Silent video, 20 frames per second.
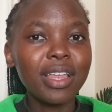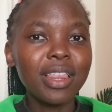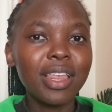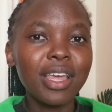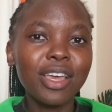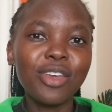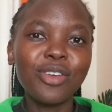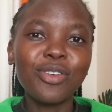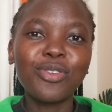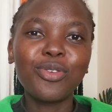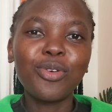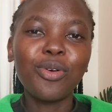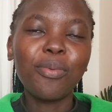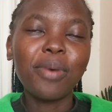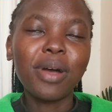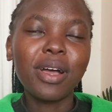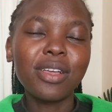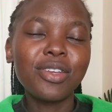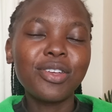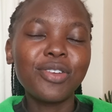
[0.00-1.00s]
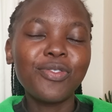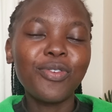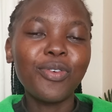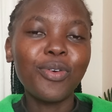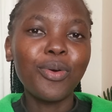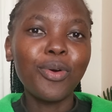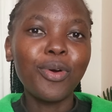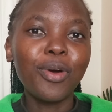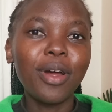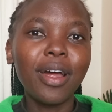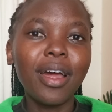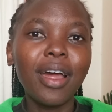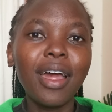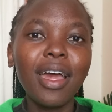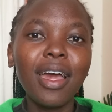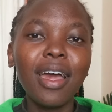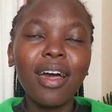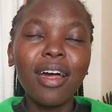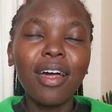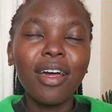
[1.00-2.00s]
Thank you so much for
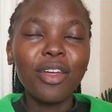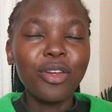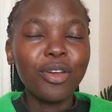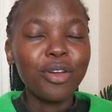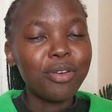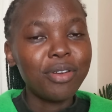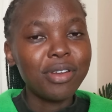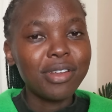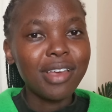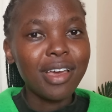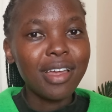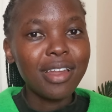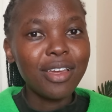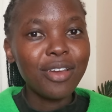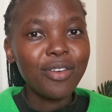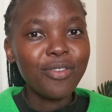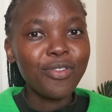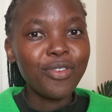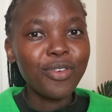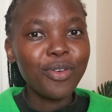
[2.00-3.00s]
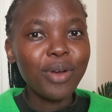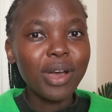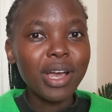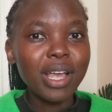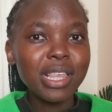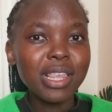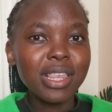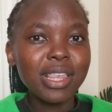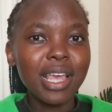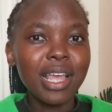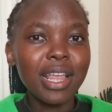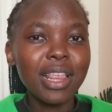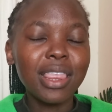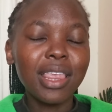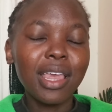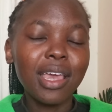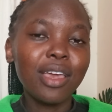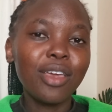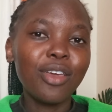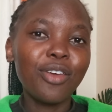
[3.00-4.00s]
your returning viewers and
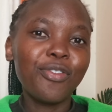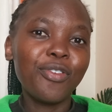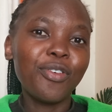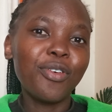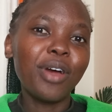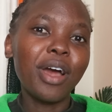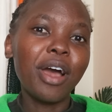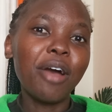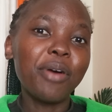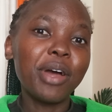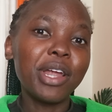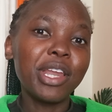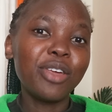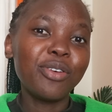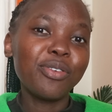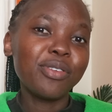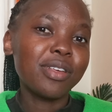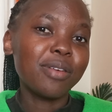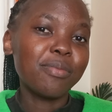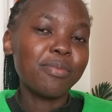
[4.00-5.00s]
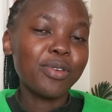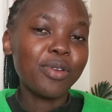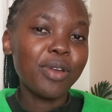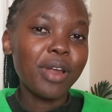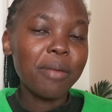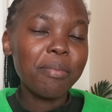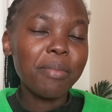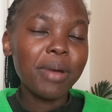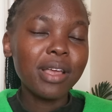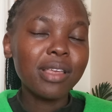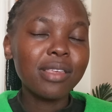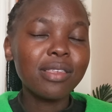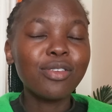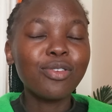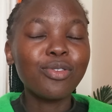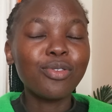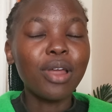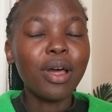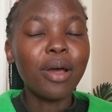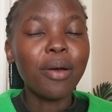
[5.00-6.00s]
thank you for our new subscribers.
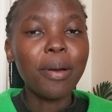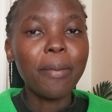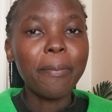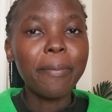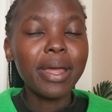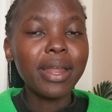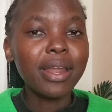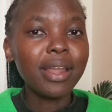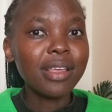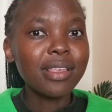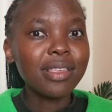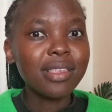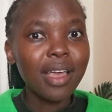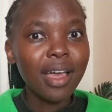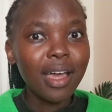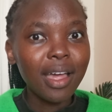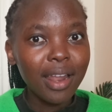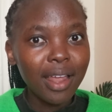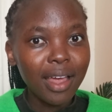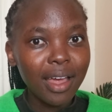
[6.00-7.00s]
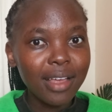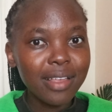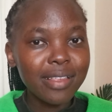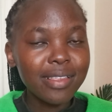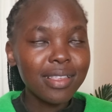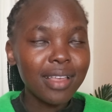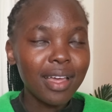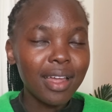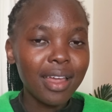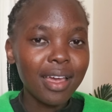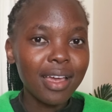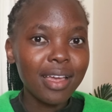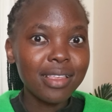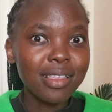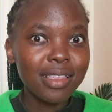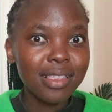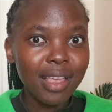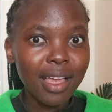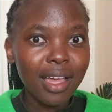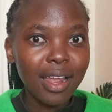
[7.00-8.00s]
Tunawapenda sana sana
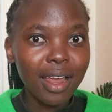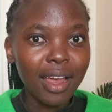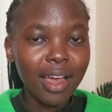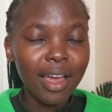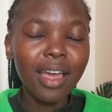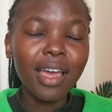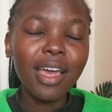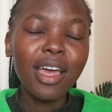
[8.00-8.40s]
sana.